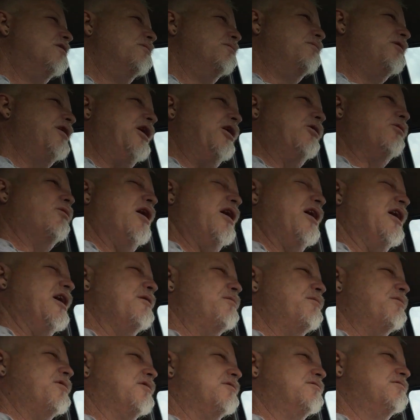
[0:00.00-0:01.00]
anyway,
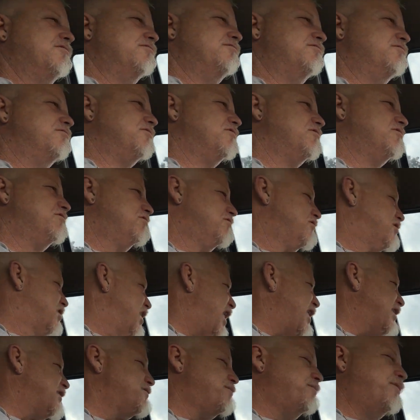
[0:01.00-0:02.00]
I'm
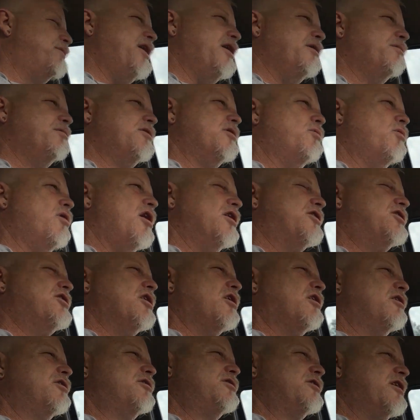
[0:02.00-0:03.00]
glad to be able to watch
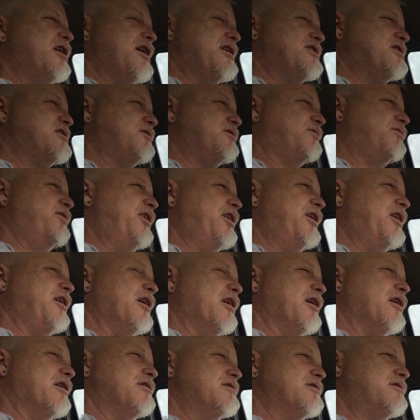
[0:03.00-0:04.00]
all you guys'
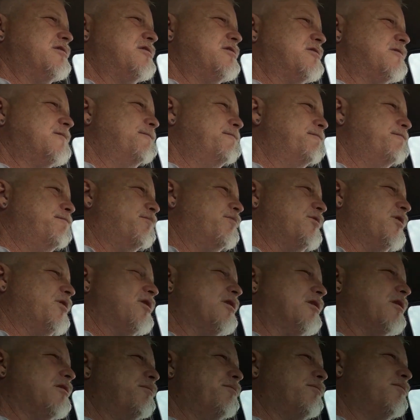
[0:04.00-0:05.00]
videos.
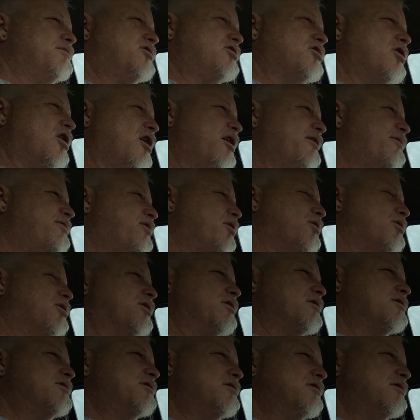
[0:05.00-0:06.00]
Sorry for
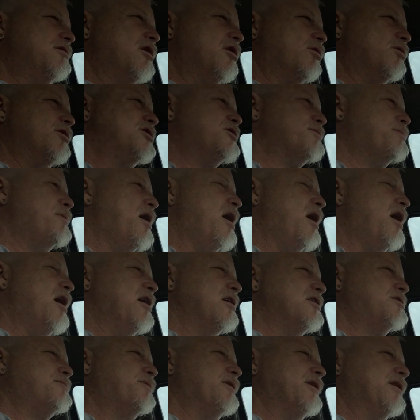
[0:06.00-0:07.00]
no
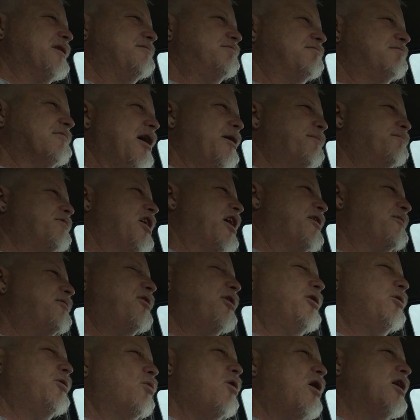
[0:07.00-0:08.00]
response, but I'm
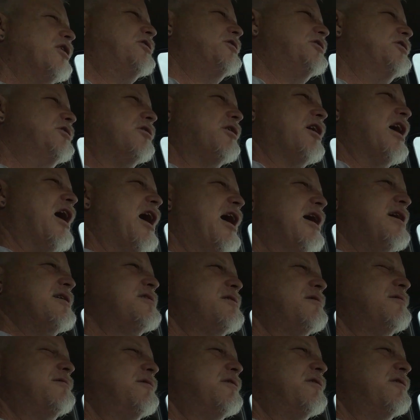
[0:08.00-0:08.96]
definitely watching you guys.